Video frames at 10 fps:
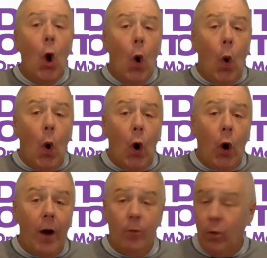
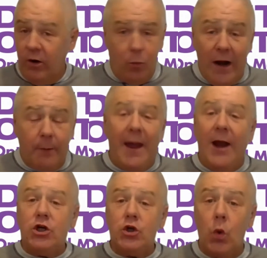or one of your product
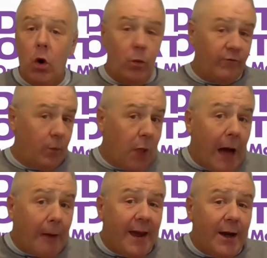pages or one of your
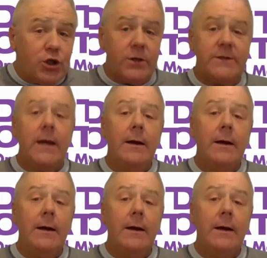blog pages,